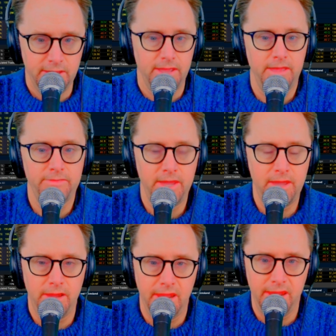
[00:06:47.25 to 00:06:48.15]
and then
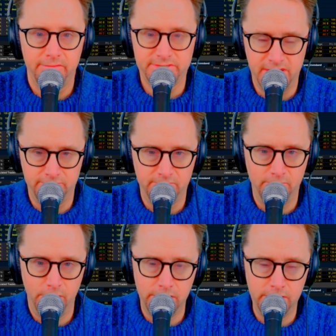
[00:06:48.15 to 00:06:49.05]
I have separate
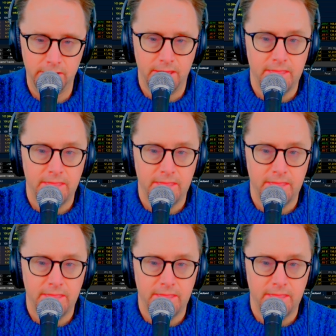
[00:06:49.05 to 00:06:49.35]
money